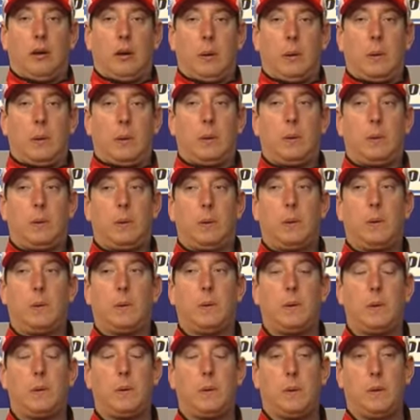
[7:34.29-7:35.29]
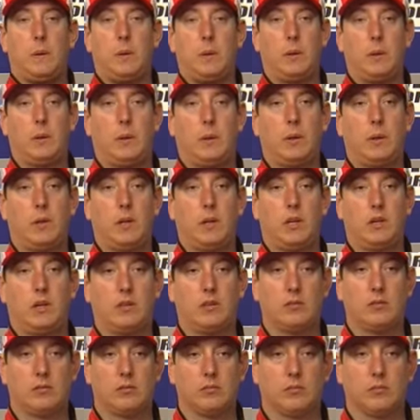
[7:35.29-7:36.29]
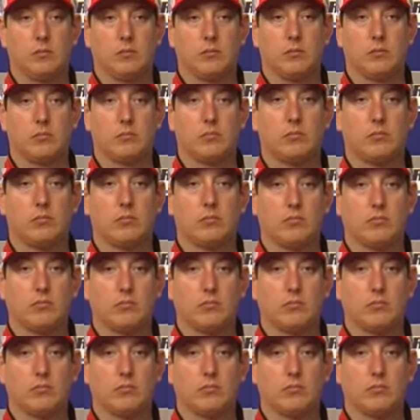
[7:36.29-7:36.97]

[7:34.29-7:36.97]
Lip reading: pretty strong recovery,